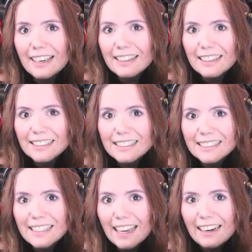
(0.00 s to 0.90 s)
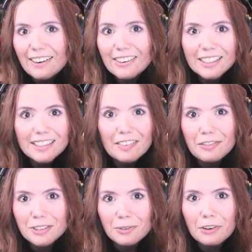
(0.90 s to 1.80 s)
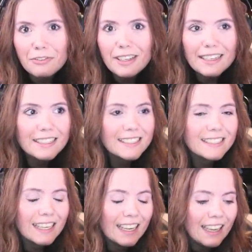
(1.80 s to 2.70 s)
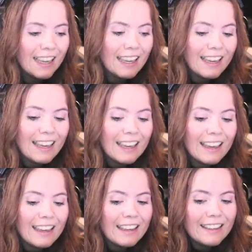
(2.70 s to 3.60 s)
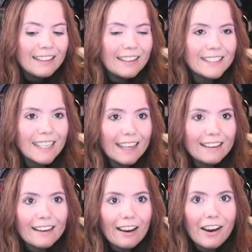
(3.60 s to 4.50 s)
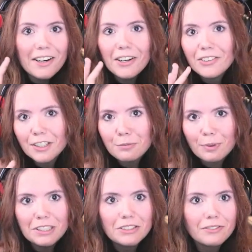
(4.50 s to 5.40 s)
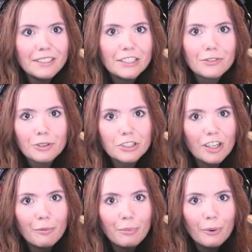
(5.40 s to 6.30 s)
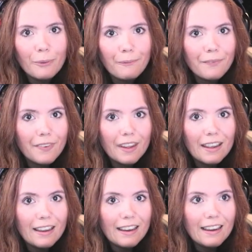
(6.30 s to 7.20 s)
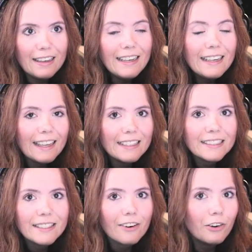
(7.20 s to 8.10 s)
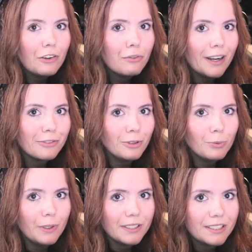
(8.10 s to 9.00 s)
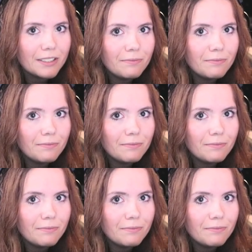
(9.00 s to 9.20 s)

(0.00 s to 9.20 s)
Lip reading: that I learned in photography, is you take 100 print screens, for example, and in the end there are only 5 good ones.